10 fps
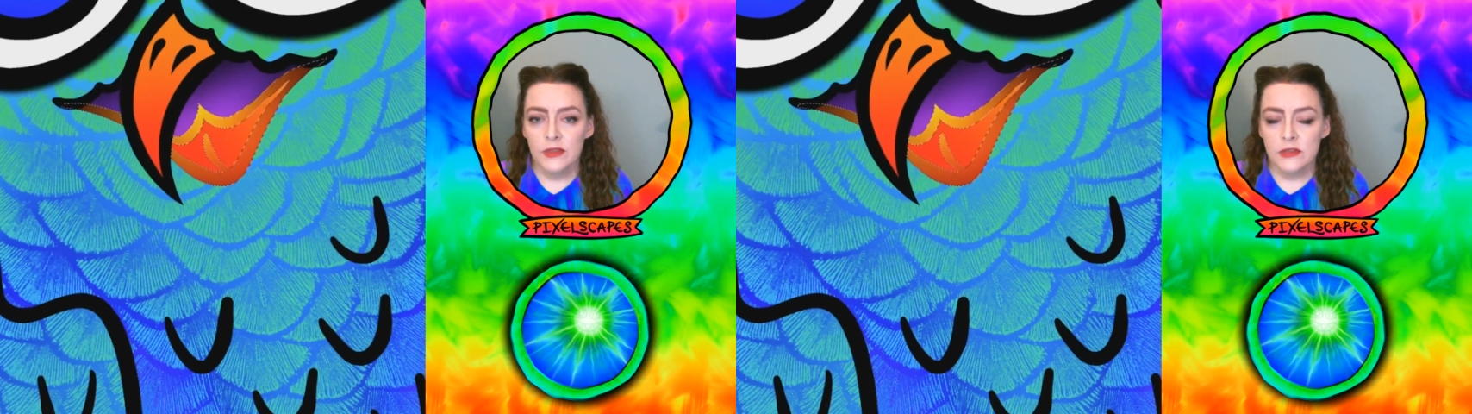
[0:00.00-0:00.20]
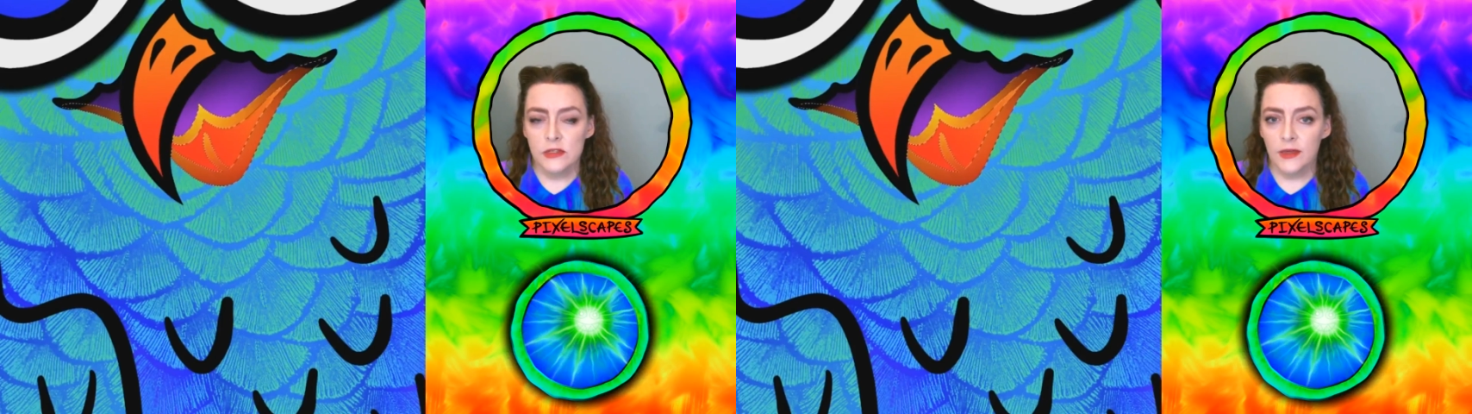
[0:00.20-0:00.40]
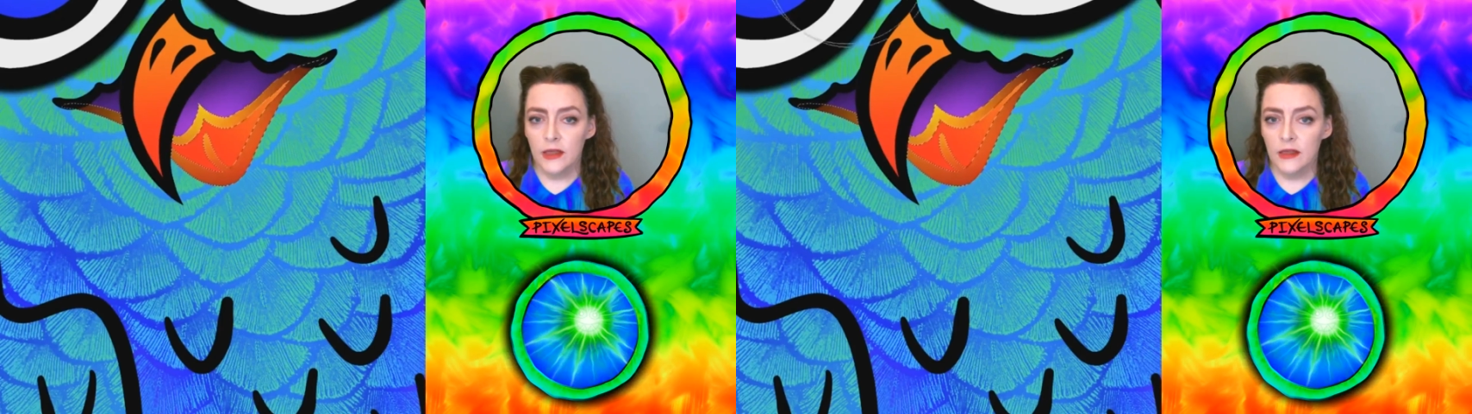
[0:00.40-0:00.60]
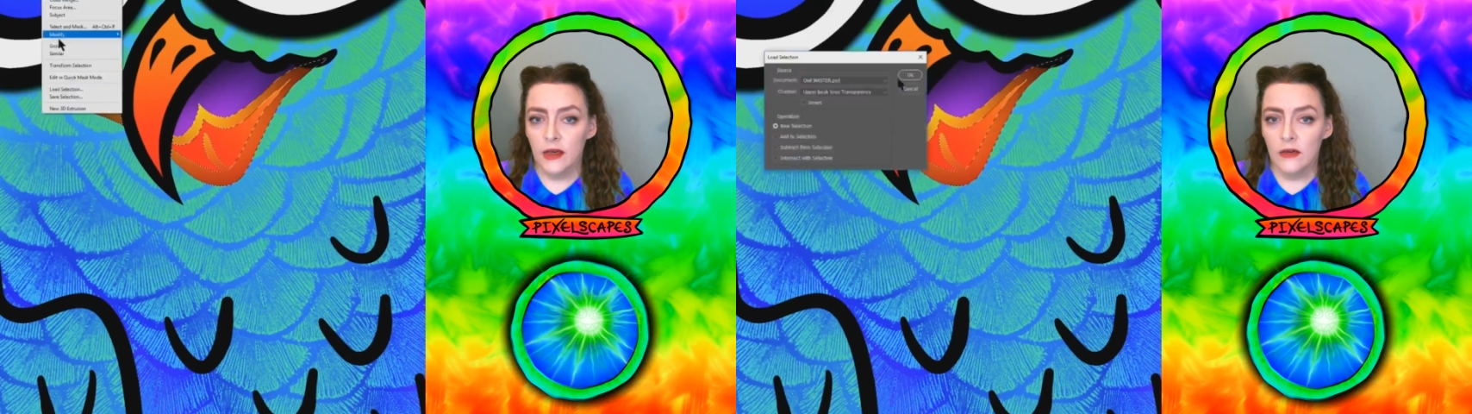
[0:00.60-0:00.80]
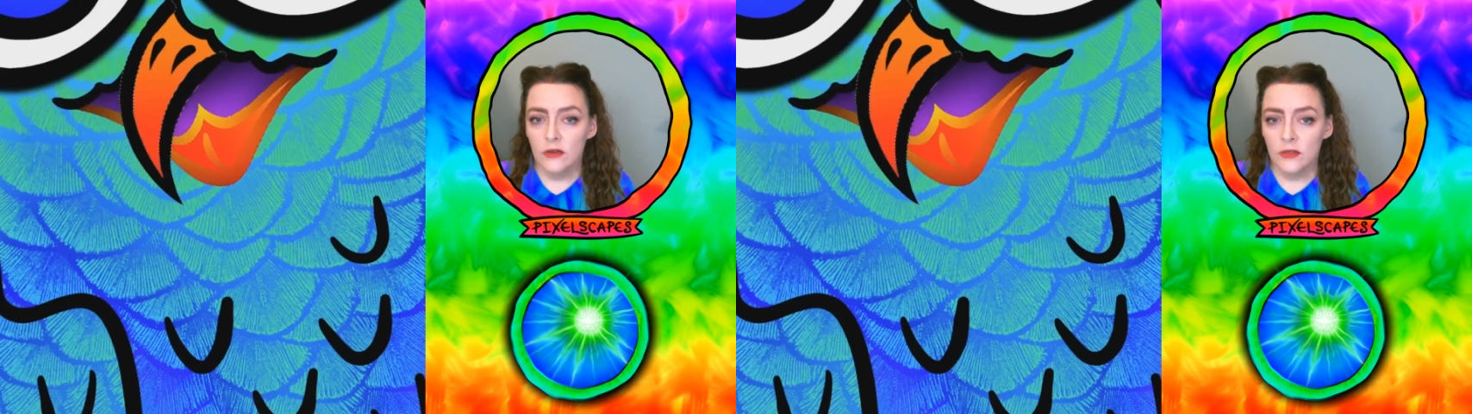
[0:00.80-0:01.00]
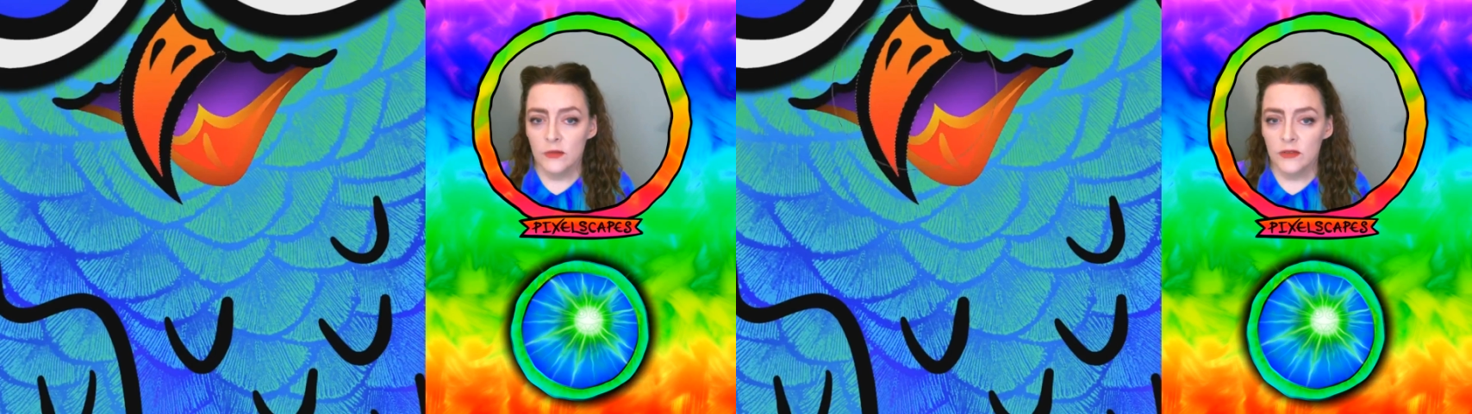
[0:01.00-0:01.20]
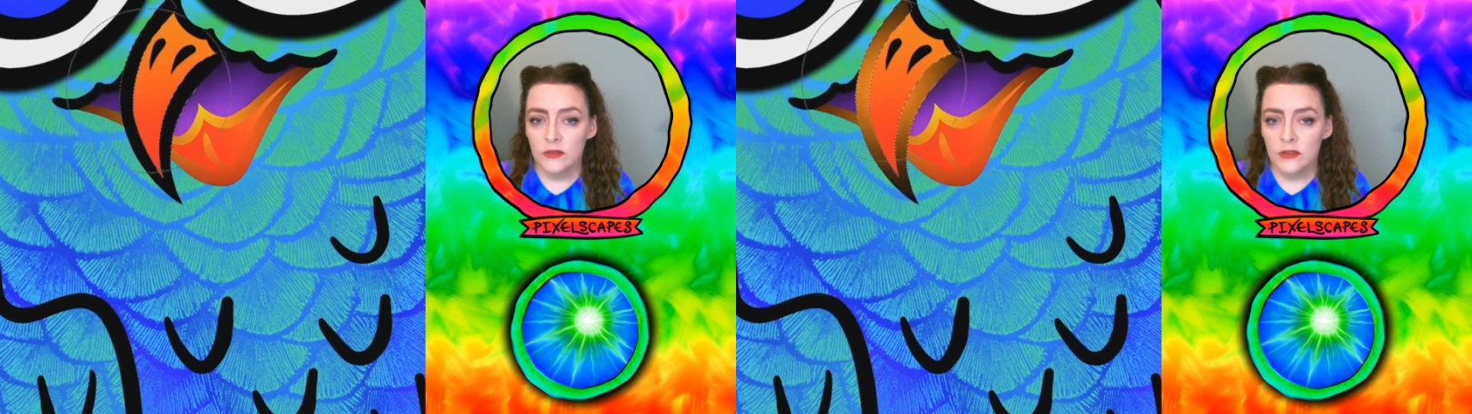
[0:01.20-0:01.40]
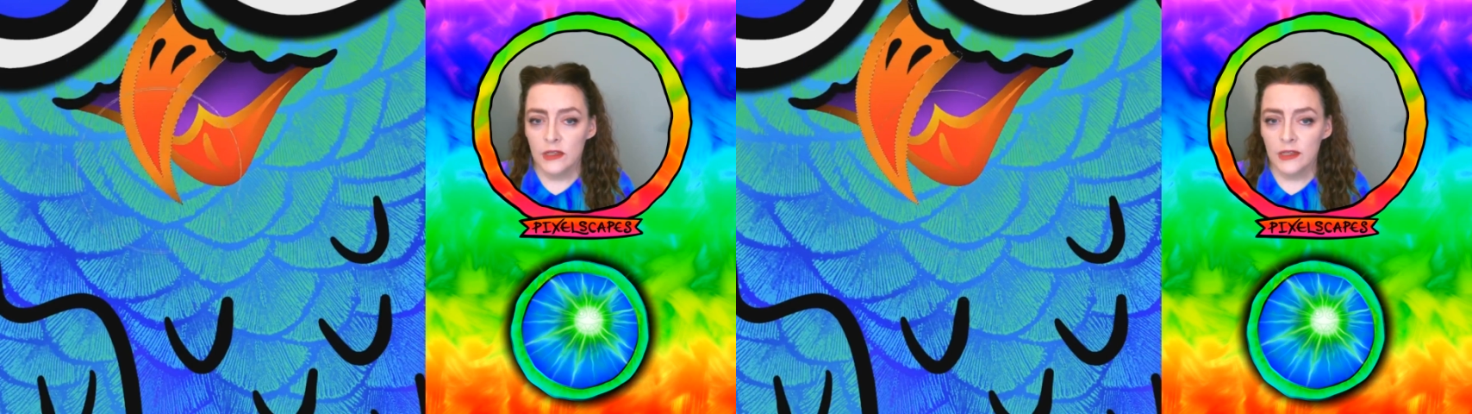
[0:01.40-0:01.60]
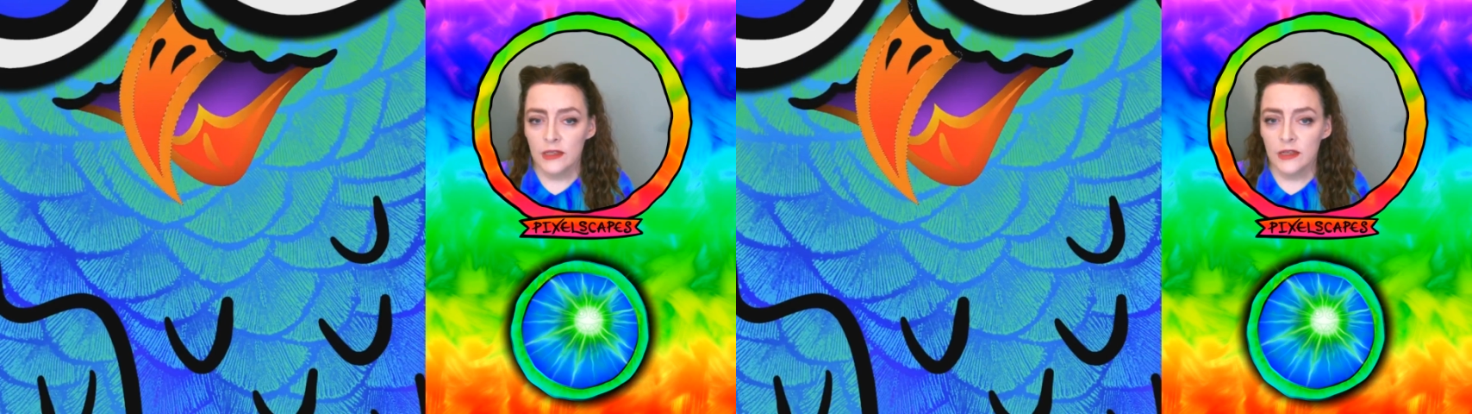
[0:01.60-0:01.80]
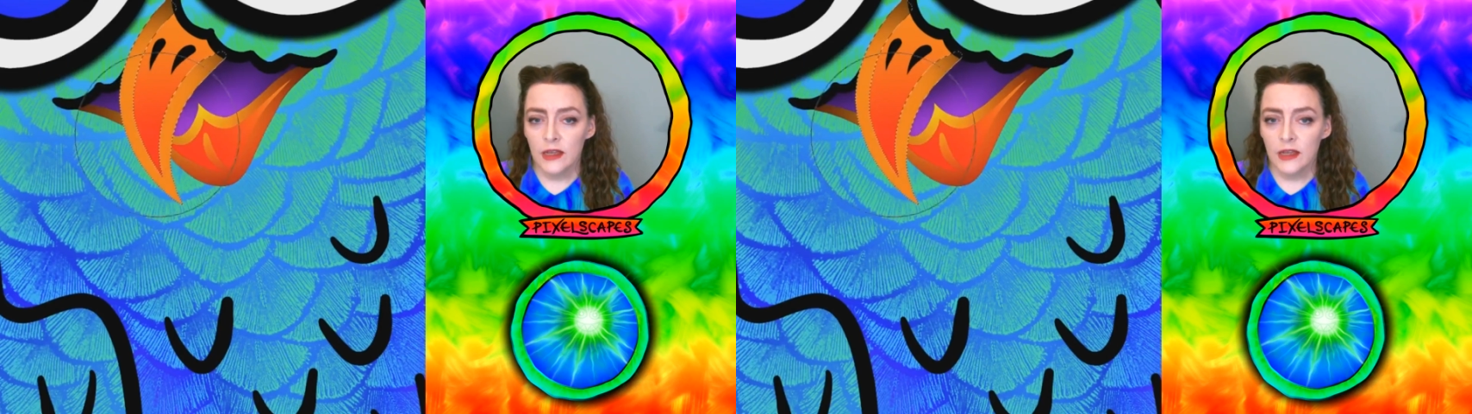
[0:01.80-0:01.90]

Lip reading: so I can color them differently.